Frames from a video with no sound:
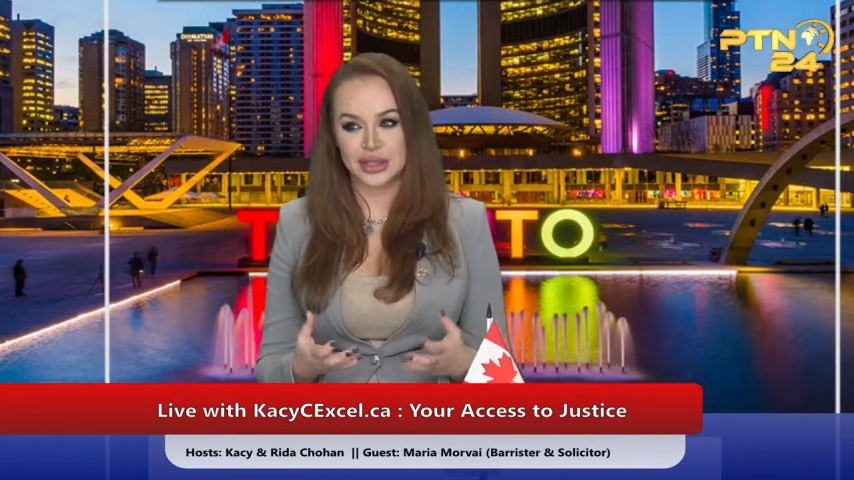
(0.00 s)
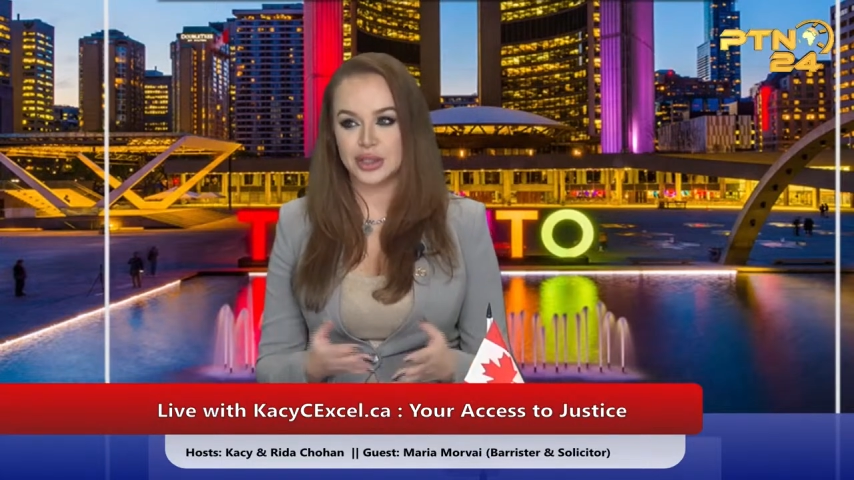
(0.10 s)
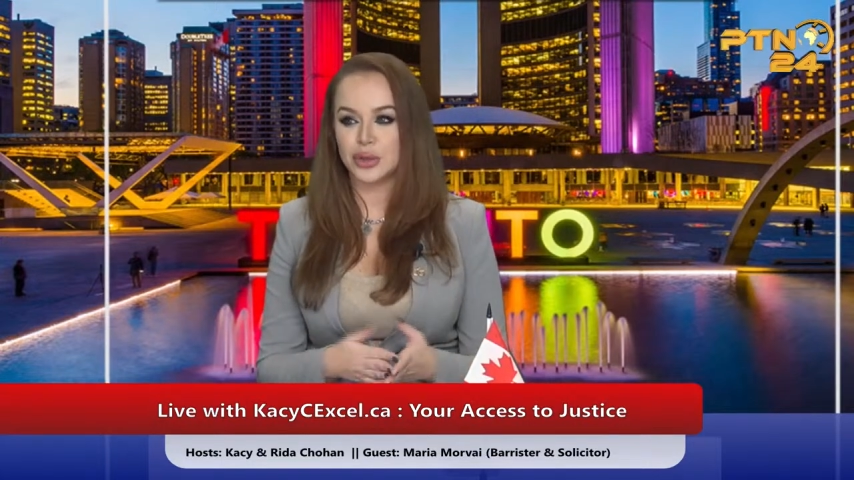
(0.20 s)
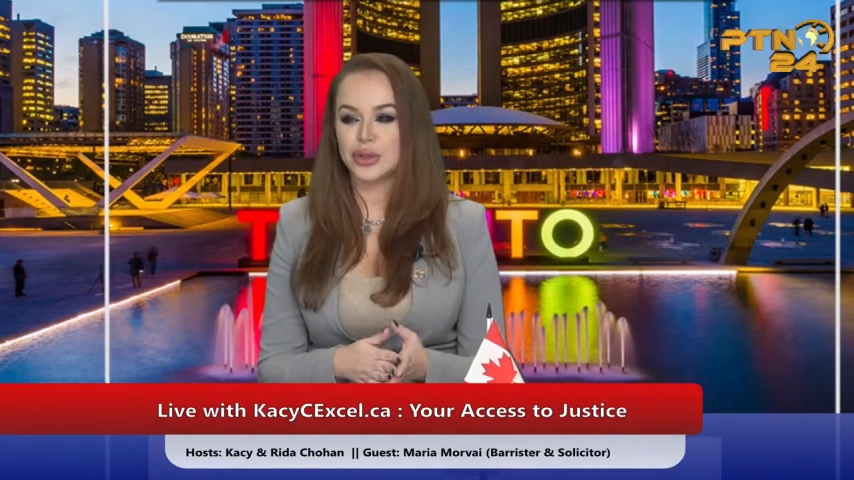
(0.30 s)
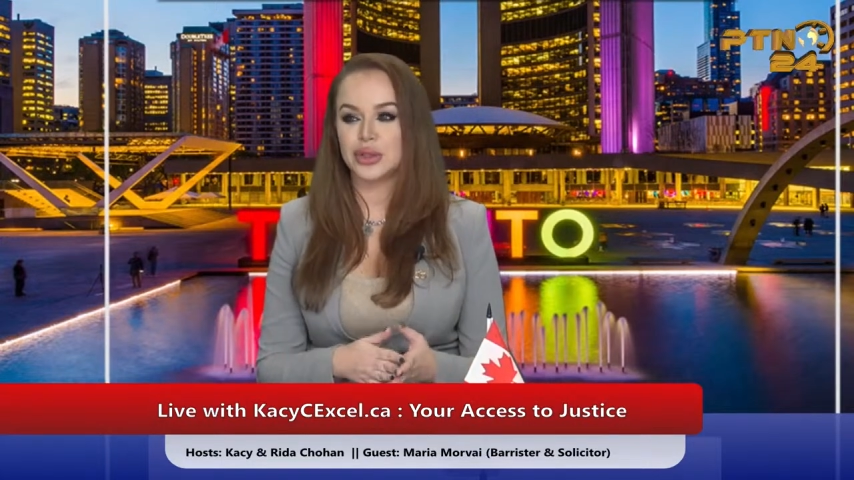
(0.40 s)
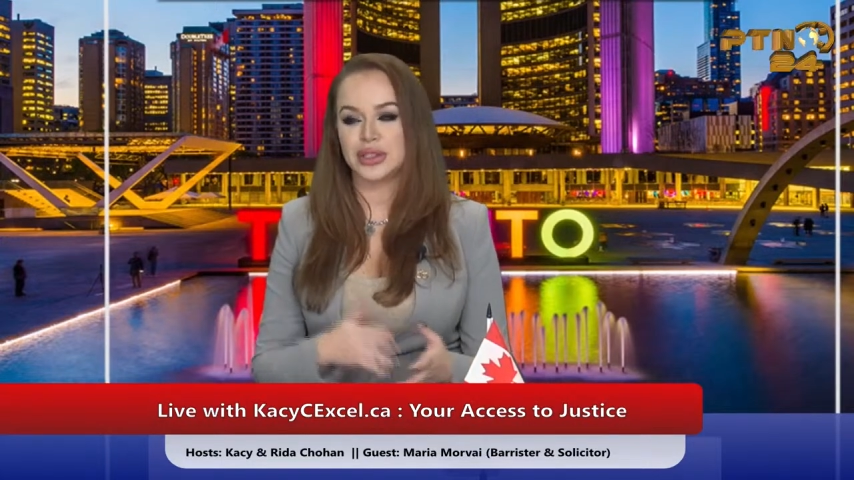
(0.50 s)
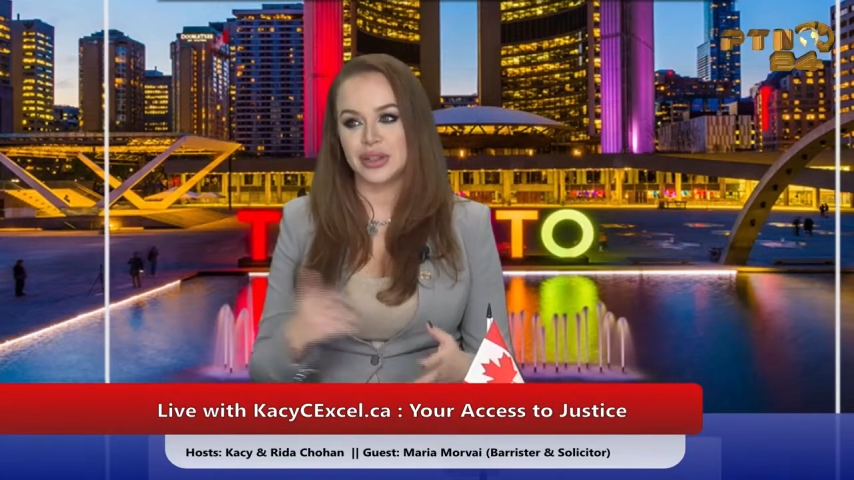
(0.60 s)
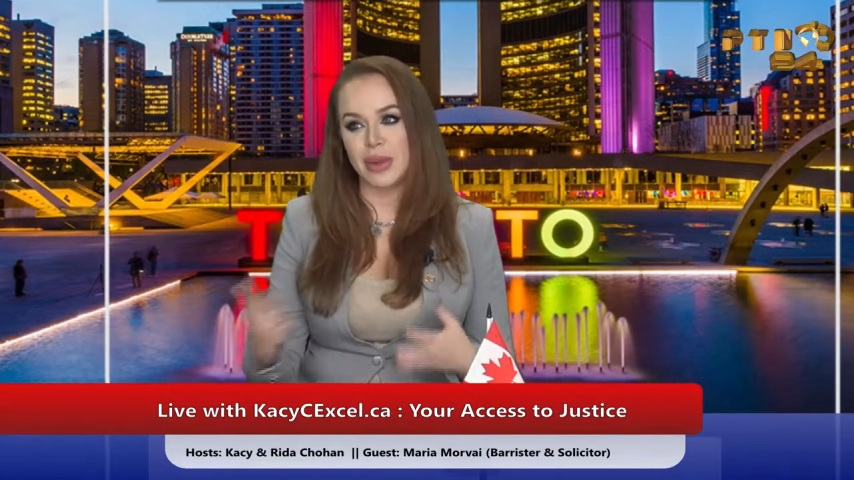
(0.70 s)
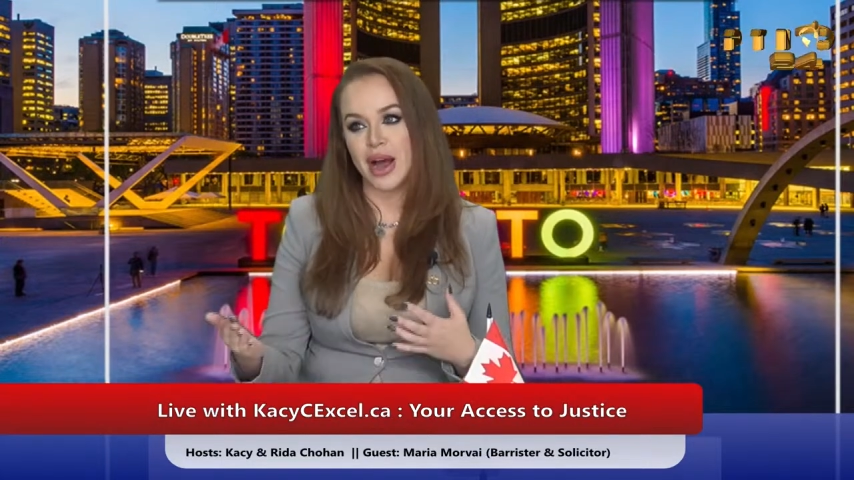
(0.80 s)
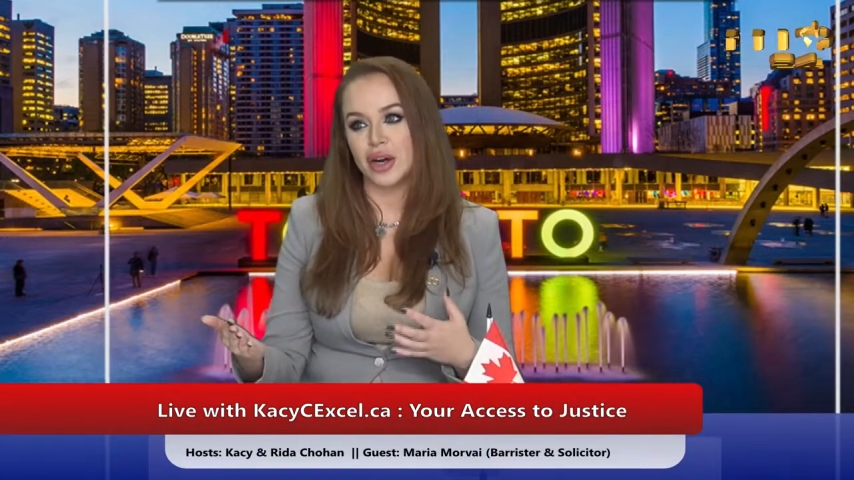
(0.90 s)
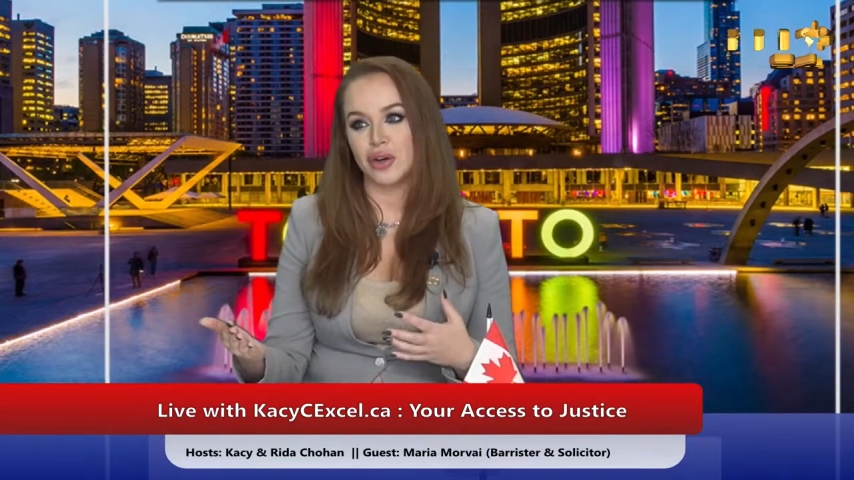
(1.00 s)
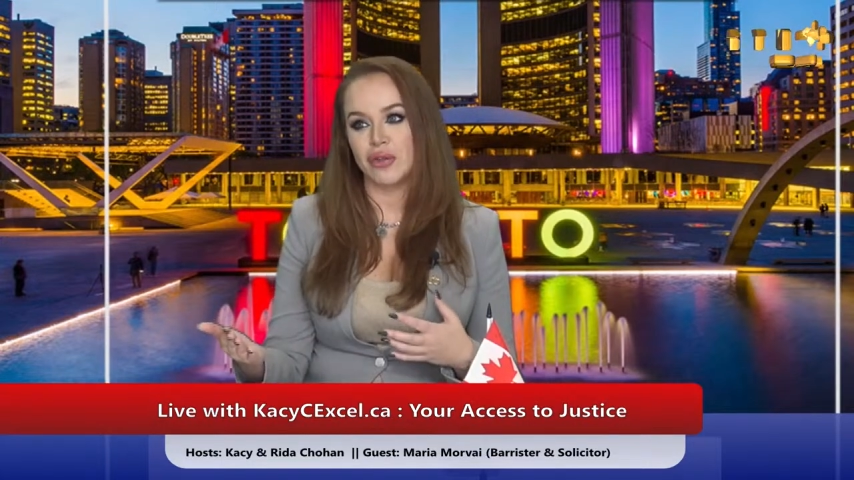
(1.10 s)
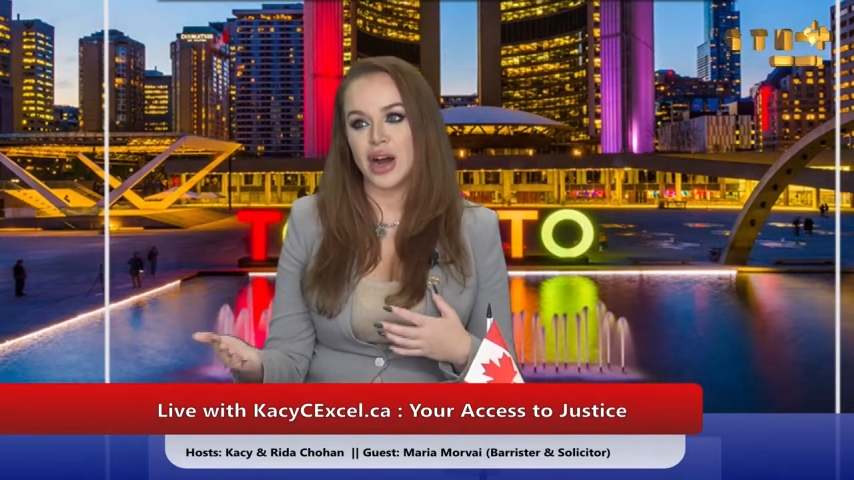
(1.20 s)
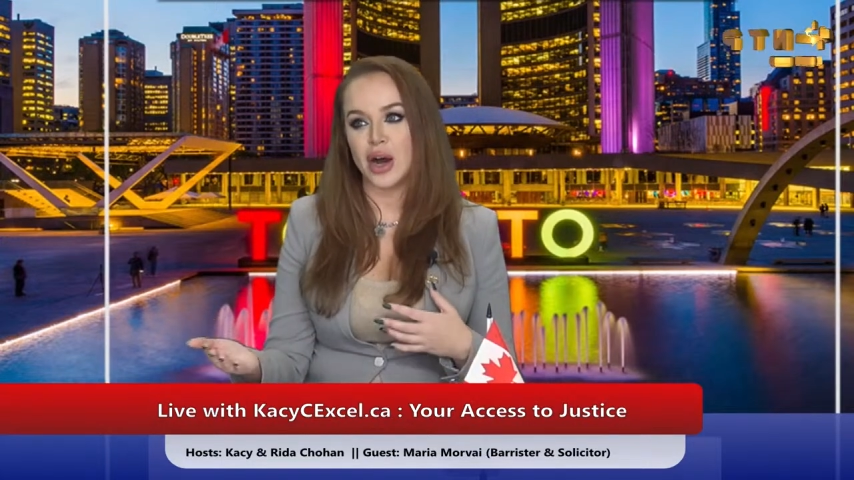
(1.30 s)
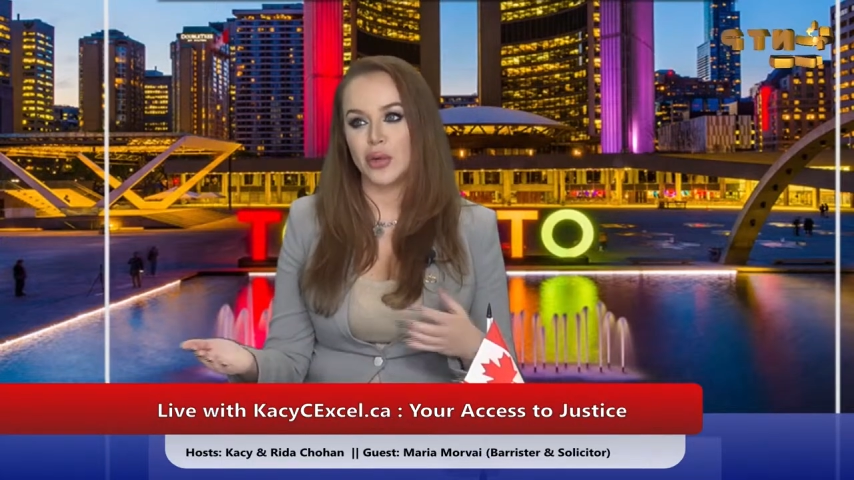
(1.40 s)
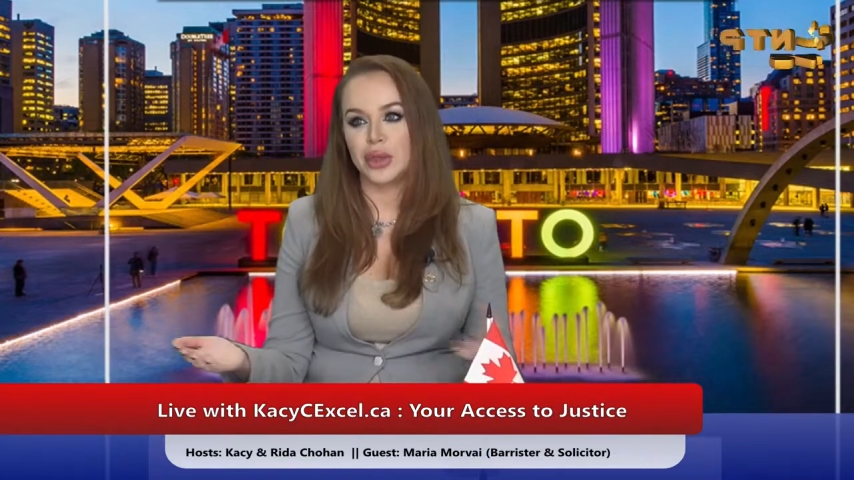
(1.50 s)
It's also the matter of how